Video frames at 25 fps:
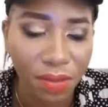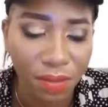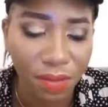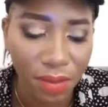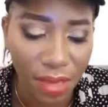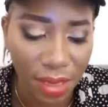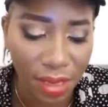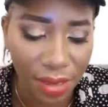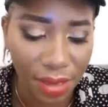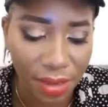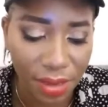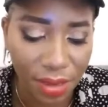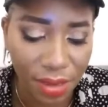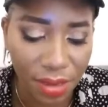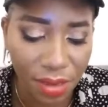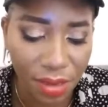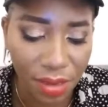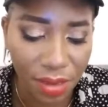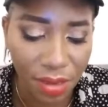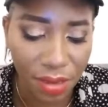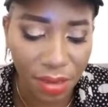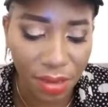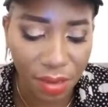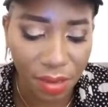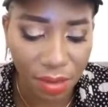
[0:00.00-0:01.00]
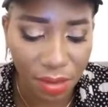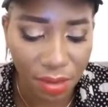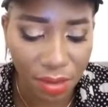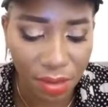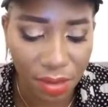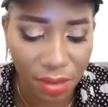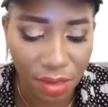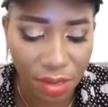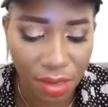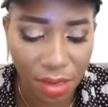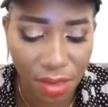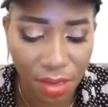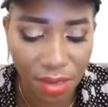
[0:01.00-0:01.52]

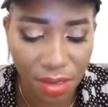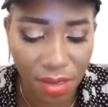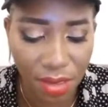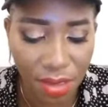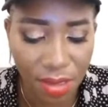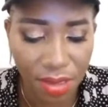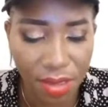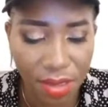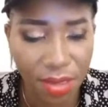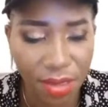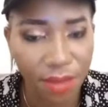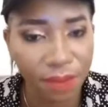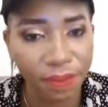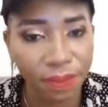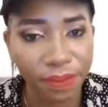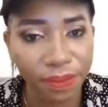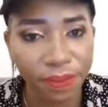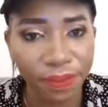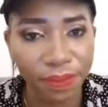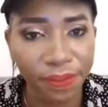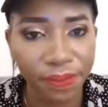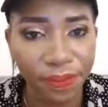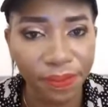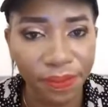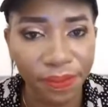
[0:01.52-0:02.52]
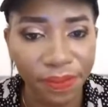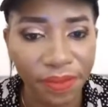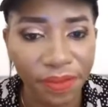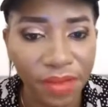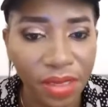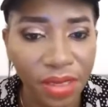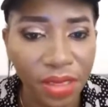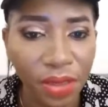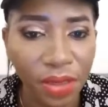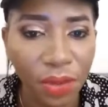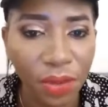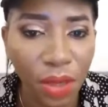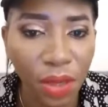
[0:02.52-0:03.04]
that is it.
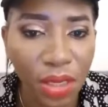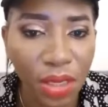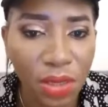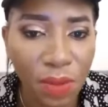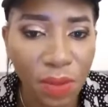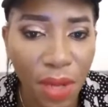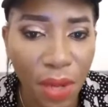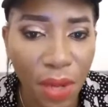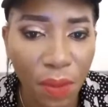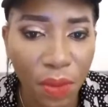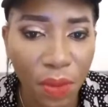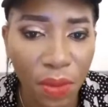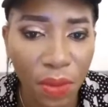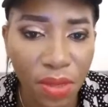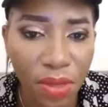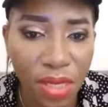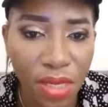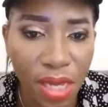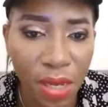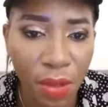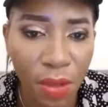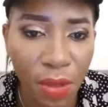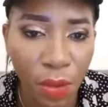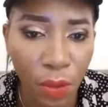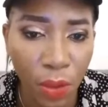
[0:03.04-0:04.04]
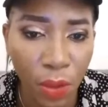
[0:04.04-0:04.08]
Because why would you say